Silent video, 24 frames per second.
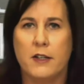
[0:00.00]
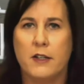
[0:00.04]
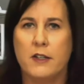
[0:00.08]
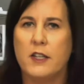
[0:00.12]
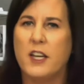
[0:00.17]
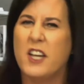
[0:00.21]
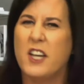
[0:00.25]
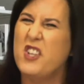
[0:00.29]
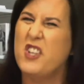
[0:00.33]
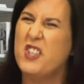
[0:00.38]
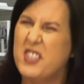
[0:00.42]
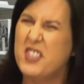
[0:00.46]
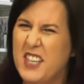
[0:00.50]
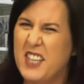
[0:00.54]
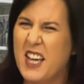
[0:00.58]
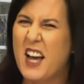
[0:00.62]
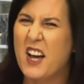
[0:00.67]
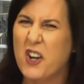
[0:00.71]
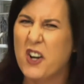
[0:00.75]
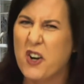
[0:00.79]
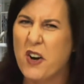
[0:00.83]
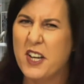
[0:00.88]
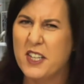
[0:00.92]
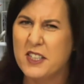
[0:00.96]
Can you see how
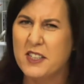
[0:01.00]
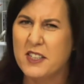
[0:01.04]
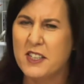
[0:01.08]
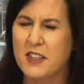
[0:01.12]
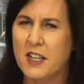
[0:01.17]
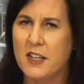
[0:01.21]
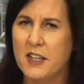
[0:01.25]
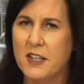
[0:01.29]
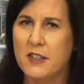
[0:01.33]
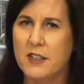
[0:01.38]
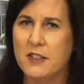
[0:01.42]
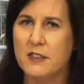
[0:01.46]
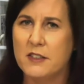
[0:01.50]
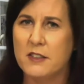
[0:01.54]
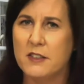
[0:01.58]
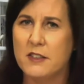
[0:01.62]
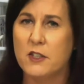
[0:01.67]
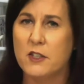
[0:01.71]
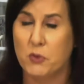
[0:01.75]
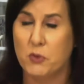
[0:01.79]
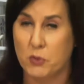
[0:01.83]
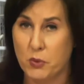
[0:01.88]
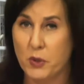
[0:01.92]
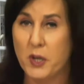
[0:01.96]
crazy that is?
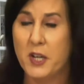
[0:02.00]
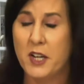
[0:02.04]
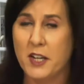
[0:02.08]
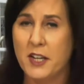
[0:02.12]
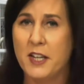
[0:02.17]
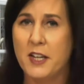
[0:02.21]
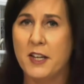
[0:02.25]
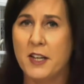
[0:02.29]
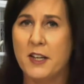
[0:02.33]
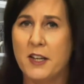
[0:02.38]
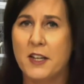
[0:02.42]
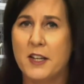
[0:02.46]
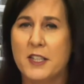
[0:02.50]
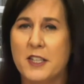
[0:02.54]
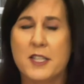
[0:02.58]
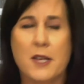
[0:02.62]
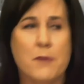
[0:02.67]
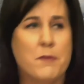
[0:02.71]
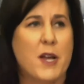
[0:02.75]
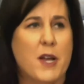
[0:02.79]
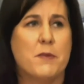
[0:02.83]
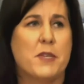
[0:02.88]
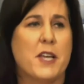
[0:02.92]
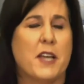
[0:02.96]
Really?
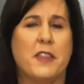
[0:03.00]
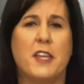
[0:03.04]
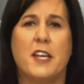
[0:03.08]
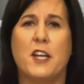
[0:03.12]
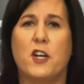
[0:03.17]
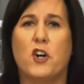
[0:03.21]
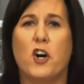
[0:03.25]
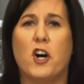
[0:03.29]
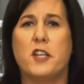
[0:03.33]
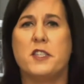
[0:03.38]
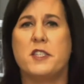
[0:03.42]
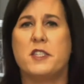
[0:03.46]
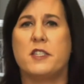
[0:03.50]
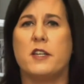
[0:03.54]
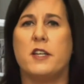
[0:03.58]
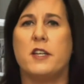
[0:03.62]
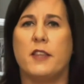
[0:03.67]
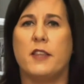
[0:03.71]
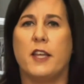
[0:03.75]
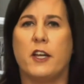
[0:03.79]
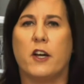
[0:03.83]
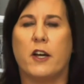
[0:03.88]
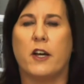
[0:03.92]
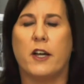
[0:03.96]
Sometimes I think God's sitting
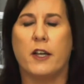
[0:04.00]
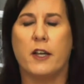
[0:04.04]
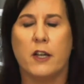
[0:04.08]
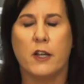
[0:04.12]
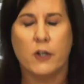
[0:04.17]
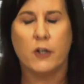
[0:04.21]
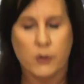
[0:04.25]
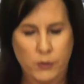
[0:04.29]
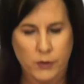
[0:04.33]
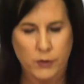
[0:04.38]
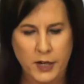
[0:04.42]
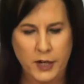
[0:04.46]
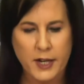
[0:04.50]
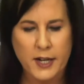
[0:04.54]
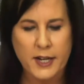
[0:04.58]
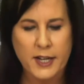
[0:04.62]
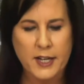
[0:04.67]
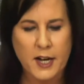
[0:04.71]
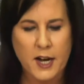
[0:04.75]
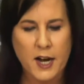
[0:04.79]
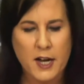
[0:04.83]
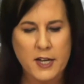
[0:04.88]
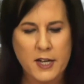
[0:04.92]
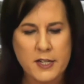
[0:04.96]
there going, really,
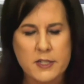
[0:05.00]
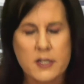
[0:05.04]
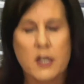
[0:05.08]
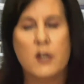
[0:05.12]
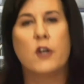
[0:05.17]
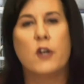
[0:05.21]
guys?